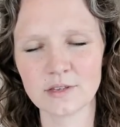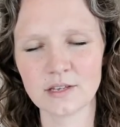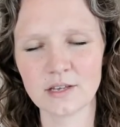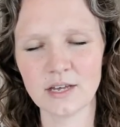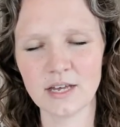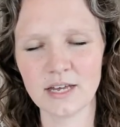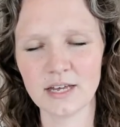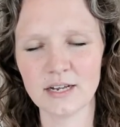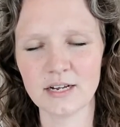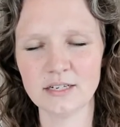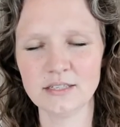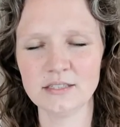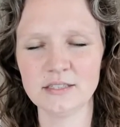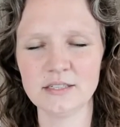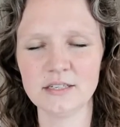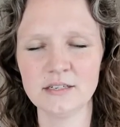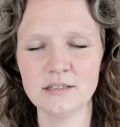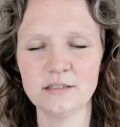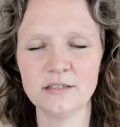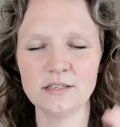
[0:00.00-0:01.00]
And I
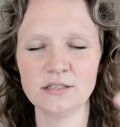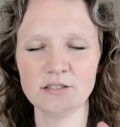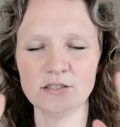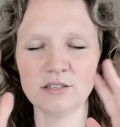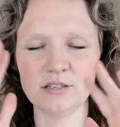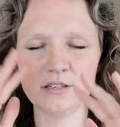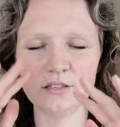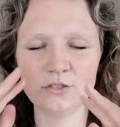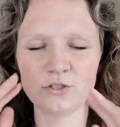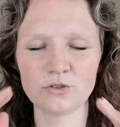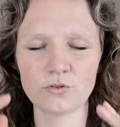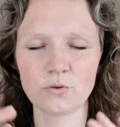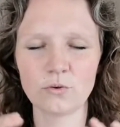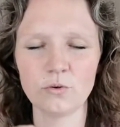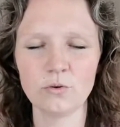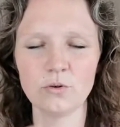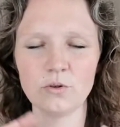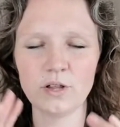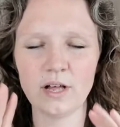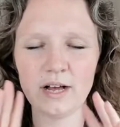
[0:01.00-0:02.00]
see this troll